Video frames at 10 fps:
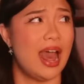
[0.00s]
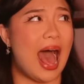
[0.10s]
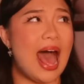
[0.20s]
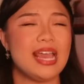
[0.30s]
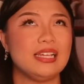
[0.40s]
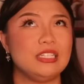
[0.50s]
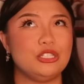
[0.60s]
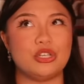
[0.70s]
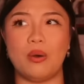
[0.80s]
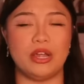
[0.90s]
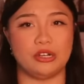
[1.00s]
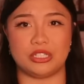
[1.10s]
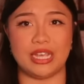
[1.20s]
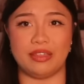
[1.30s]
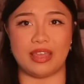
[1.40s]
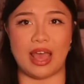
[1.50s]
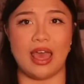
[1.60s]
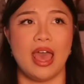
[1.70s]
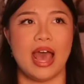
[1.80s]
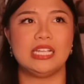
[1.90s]
I don't understand that.
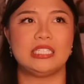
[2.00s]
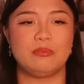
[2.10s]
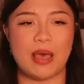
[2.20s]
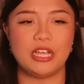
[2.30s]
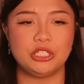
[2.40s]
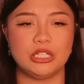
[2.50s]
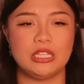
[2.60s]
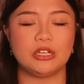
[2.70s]
Especially,